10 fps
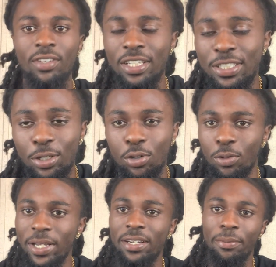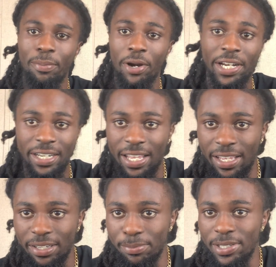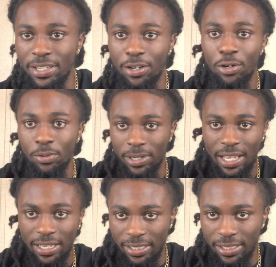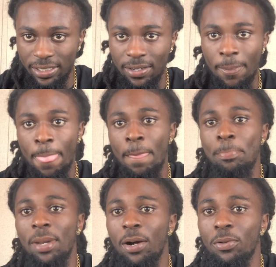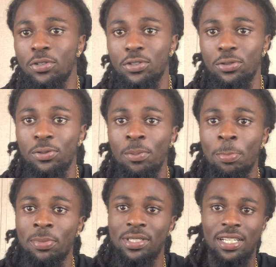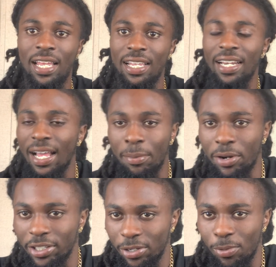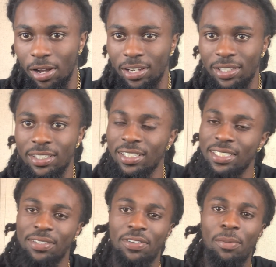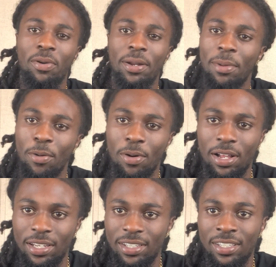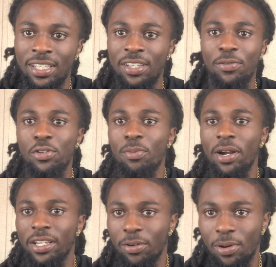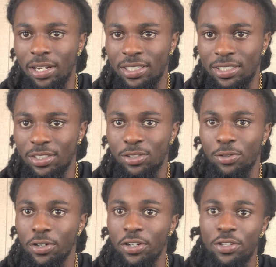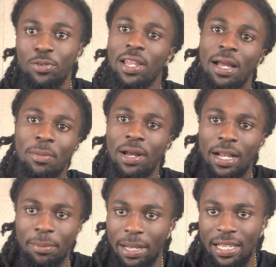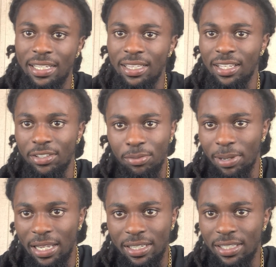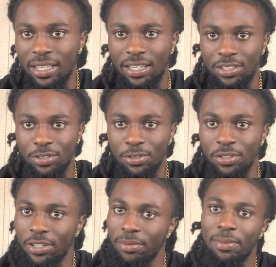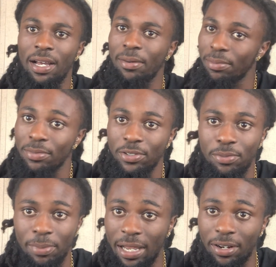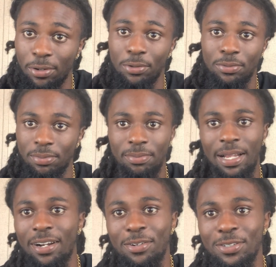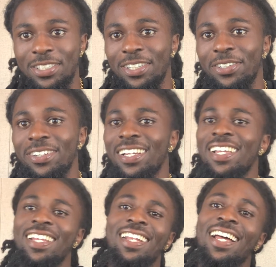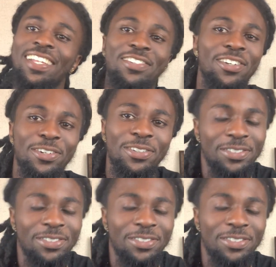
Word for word: So a way to break that, to beat the code with that is, I want you to like not bring your wallet. Cause if I bring my wallet, when you bring your wallet to the store, you like, well, I can buy anything. You can buy anything in the store. You can buy, you can buy the whole, buy the whole store. Not, you know,